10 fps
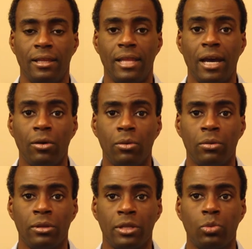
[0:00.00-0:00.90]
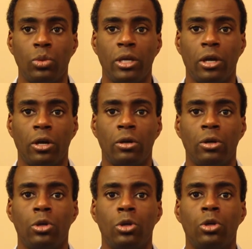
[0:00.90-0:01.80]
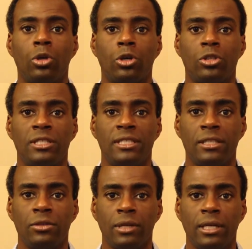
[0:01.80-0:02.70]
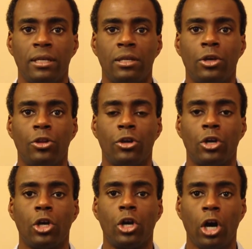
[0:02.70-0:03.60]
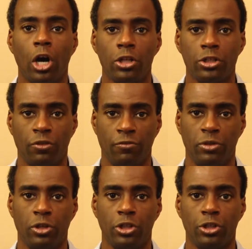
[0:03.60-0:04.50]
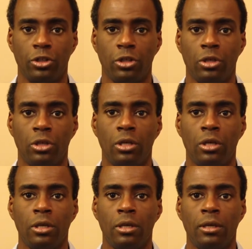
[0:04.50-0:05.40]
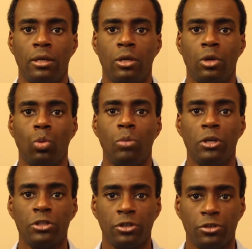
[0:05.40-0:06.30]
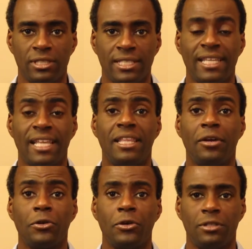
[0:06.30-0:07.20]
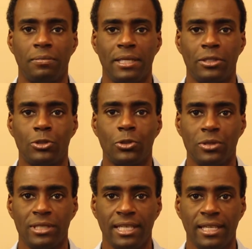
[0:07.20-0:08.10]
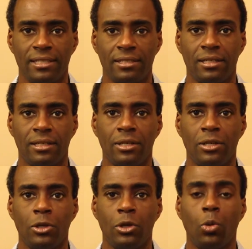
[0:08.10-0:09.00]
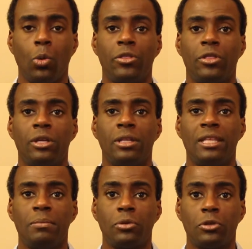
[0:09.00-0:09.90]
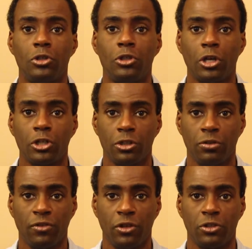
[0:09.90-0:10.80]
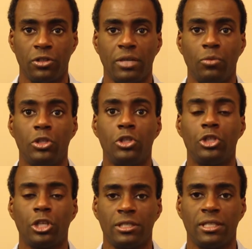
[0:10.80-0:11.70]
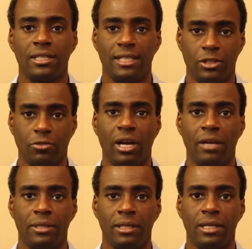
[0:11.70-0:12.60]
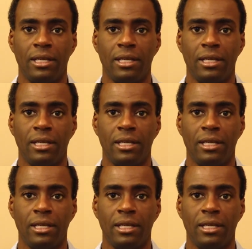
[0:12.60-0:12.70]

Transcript: Now that we are considering the cost of production, we must understand that they're going to be associated with the production function that we just described.